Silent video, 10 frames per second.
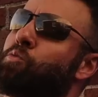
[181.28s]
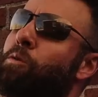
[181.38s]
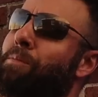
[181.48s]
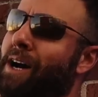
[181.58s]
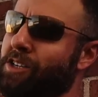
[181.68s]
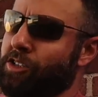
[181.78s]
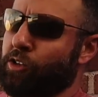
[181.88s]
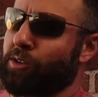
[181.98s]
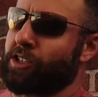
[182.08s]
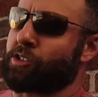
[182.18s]
what my
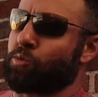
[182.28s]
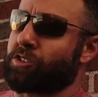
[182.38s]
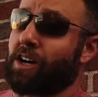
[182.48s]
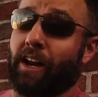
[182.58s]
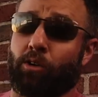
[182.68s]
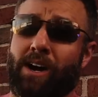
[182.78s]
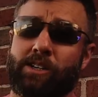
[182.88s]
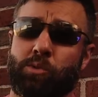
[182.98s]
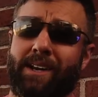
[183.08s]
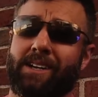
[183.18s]
generation was taught. I
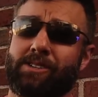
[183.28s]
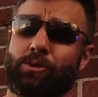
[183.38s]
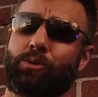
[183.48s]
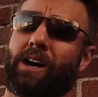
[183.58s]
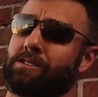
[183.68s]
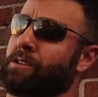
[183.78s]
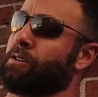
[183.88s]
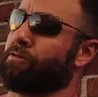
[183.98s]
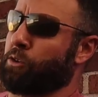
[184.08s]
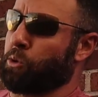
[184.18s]
graduated in
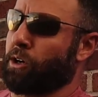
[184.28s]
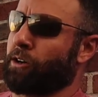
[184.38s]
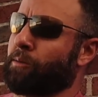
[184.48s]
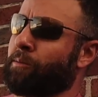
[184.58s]
2004.